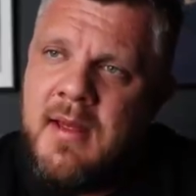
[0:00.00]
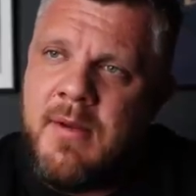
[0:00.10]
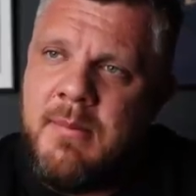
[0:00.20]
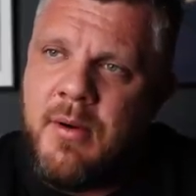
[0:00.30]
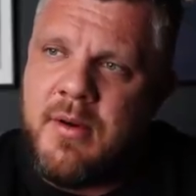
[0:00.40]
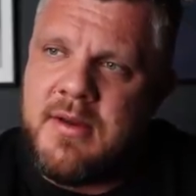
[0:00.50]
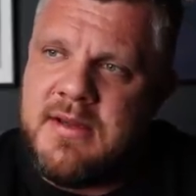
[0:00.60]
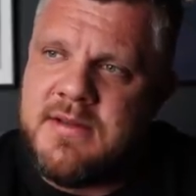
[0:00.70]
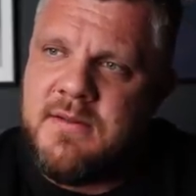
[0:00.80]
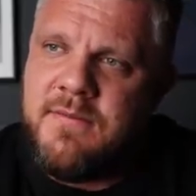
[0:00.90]
My
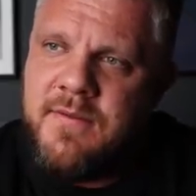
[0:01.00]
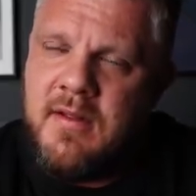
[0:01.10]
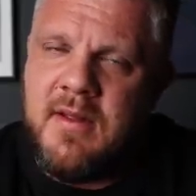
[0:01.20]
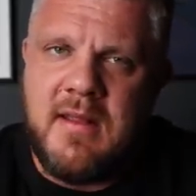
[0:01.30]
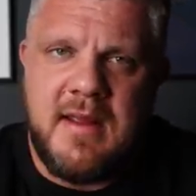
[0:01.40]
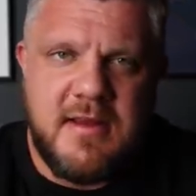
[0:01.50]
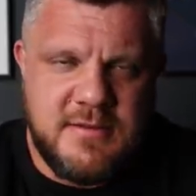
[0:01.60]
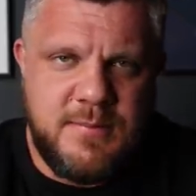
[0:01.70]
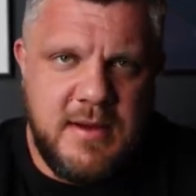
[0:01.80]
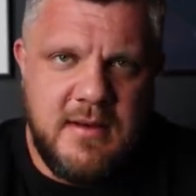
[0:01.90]
body's feeling like
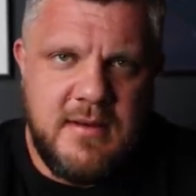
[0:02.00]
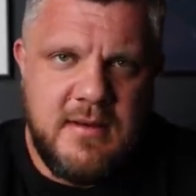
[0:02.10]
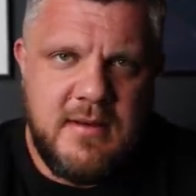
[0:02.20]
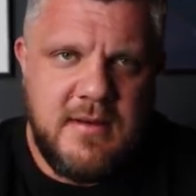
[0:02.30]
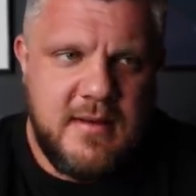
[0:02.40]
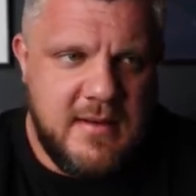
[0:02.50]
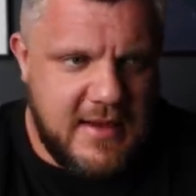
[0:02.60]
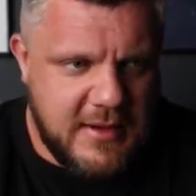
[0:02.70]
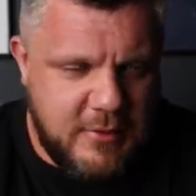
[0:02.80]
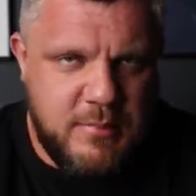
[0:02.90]
it's been
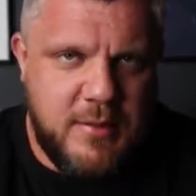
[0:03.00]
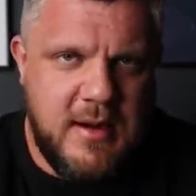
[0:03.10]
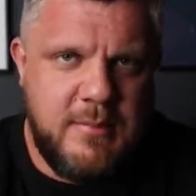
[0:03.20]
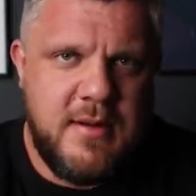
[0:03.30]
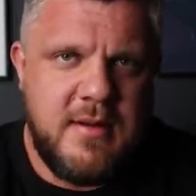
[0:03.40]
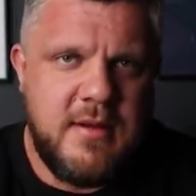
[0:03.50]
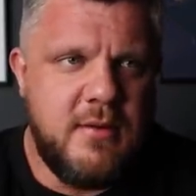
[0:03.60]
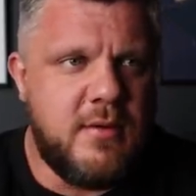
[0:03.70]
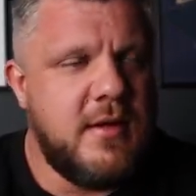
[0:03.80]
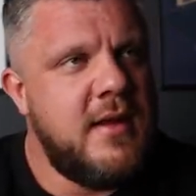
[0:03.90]
a good prep. You
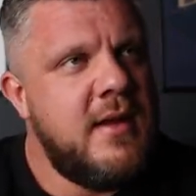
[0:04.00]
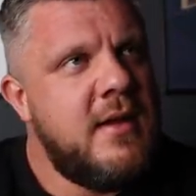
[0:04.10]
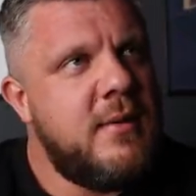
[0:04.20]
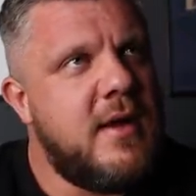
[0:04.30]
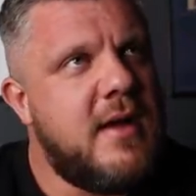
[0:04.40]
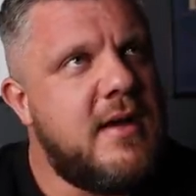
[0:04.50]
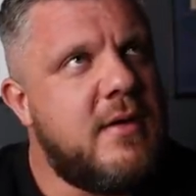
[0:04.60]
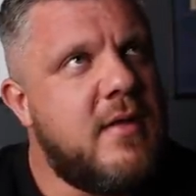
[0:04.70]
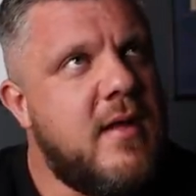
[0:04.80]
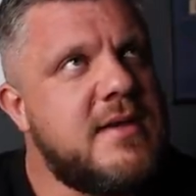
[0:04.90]
know, we had
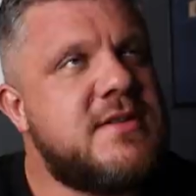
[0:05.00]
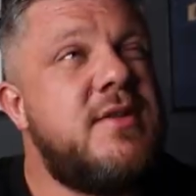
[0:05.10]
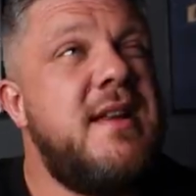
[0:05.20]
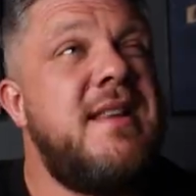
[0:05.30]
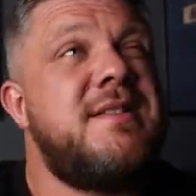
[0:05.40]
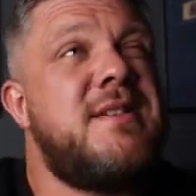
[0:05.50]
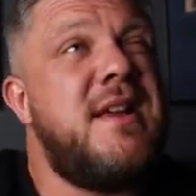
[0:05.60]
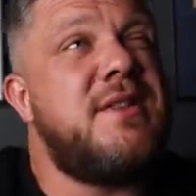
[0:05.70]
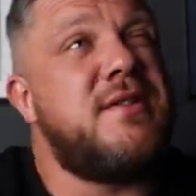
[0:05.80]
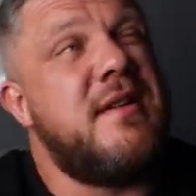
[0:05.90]
our last training
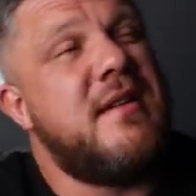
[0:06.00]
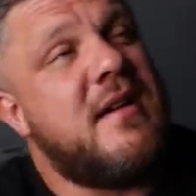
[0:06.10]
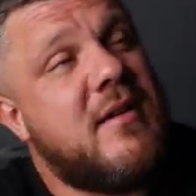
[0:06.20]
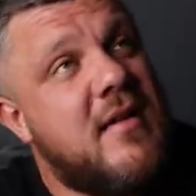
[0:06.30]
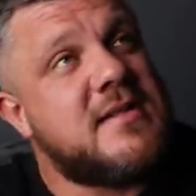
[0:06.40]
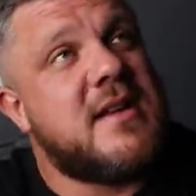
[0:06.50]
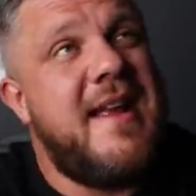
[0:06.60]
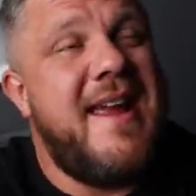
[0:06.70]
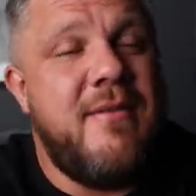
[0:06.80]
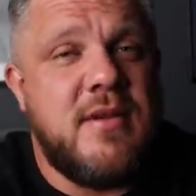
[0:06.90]
session, our last kind
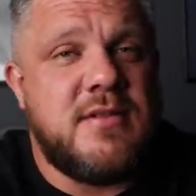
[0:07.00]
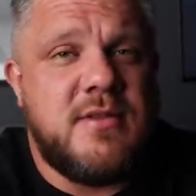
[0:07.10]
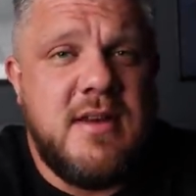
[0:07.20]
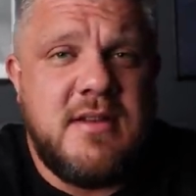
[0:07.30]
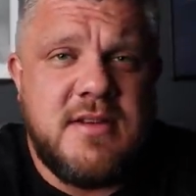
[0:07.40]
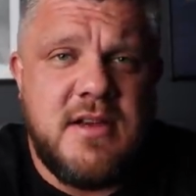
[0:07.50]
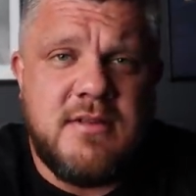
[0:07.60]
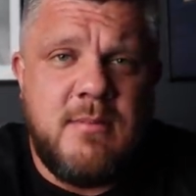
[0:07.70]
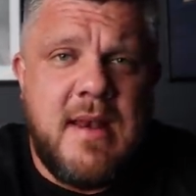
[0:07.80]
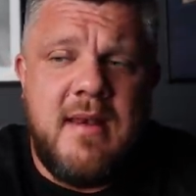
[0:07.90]
of heaviest training
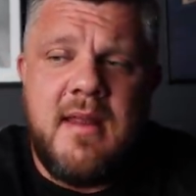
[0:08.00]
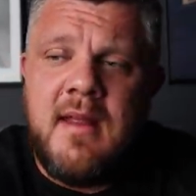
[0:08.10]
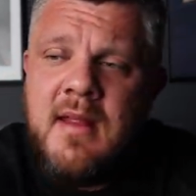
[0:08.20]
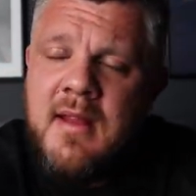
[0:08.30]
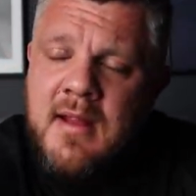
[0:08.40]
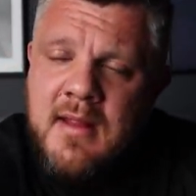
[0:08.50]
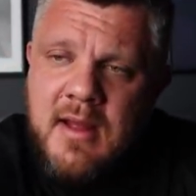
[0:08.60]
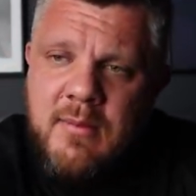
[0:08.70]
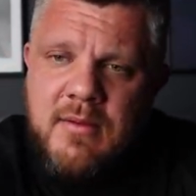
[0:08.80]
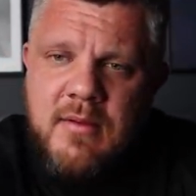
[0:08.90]
session Monday.
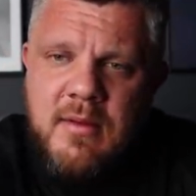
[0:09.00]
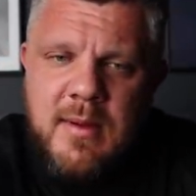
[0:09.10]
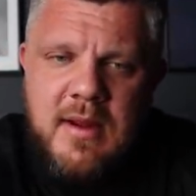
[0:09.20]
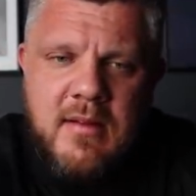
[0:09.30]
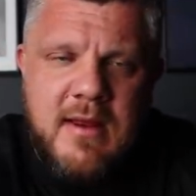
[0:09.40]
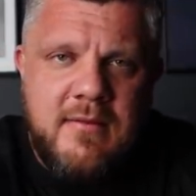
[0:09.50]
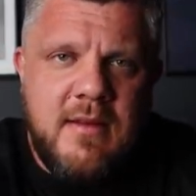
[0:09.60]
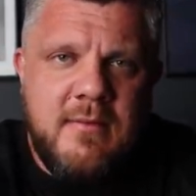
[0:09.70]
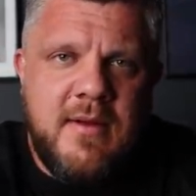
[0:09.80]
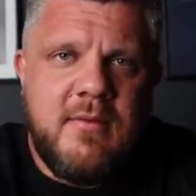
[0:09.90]
That went really well.
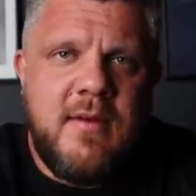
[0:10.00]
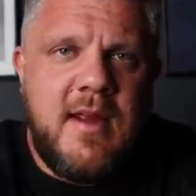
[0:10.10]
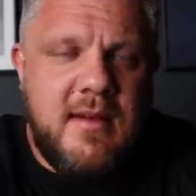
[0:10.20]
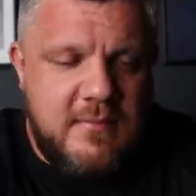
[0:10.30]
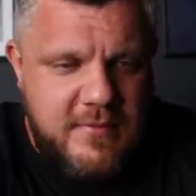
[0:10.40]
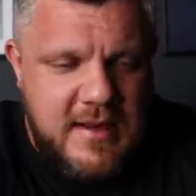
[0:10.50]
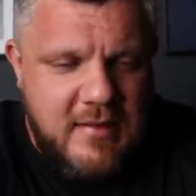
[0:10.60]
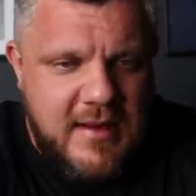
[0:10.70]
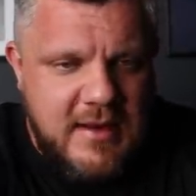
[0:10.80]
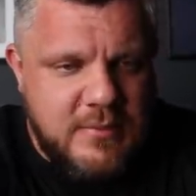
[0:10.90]
Everything felt
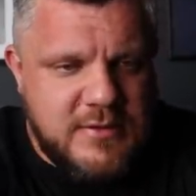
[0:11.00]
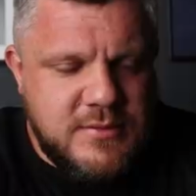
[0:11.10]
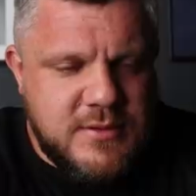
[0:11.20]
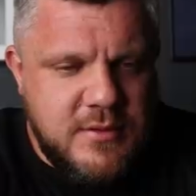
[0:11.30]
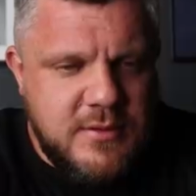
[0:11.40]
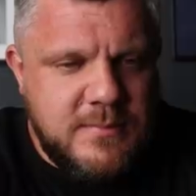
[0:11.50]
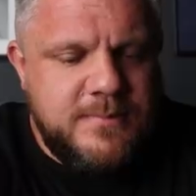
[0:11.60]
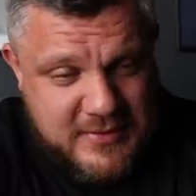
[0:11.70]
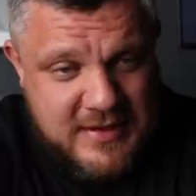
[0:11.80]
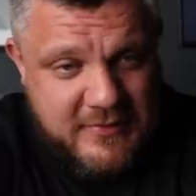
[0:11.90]
very light, which was good.
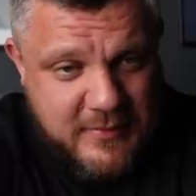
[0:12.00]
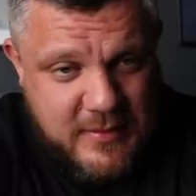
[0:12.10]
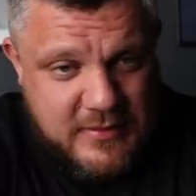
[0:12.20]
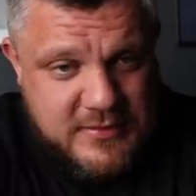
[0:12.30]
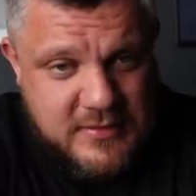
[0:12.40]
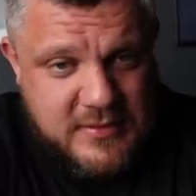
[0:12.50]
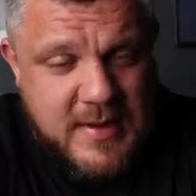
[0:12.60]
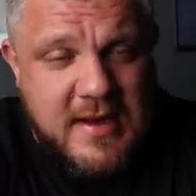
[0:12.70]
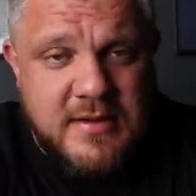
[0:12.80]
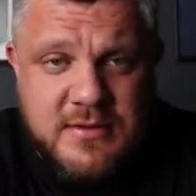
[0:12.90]
Training for World's
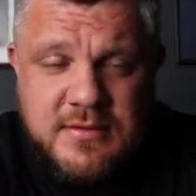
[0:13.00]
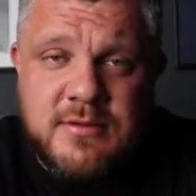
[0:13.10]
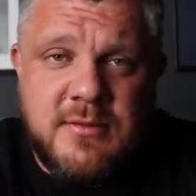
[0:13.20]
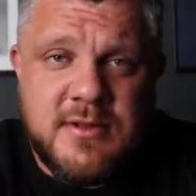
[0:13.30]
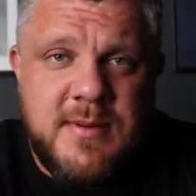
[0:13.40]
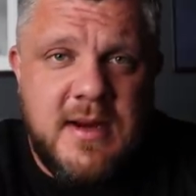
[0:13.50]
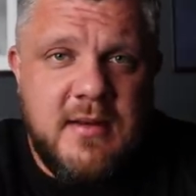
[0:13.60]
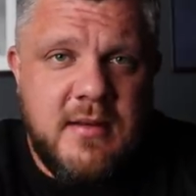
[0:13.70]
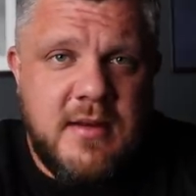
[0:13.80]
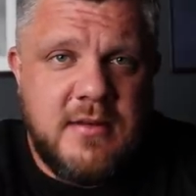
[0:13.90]
Strongest Man has gone so much better
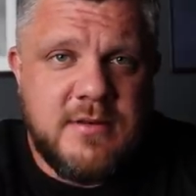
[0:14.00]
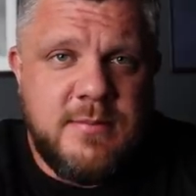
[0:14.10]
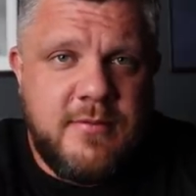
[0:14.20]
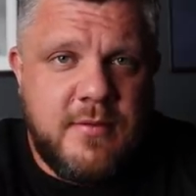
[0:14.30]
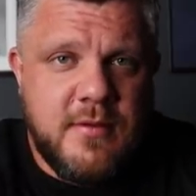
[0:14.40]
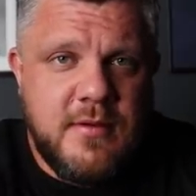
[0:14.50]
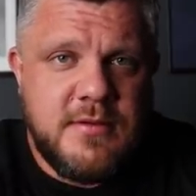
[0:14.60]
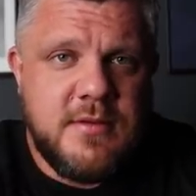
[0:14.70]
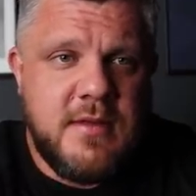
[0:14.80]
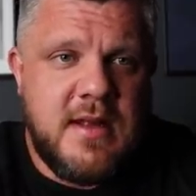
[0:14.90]
than the years before.
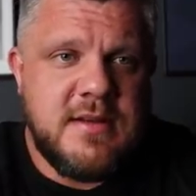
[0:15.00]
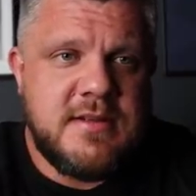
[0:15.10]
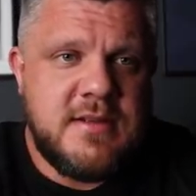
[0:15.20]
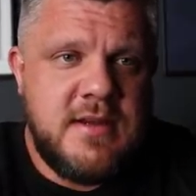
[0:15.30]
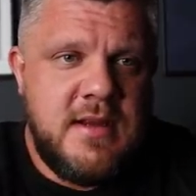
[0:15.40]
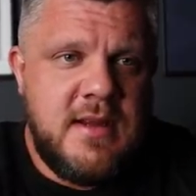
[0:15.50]
So that's,